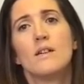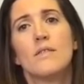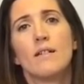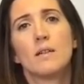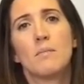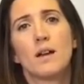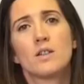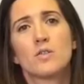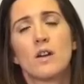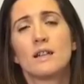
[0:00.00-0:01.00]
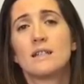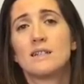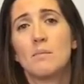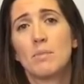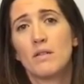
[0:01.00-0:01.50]
very much try to
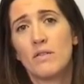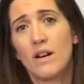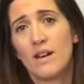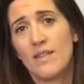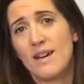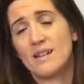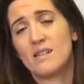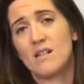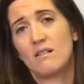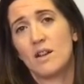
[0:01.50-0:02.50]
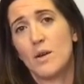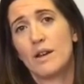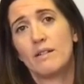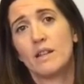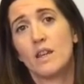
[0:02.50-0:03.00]
simplify their scenario
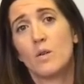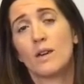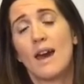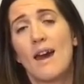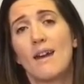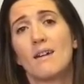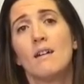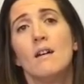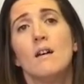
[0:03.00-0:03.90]
here in the UK,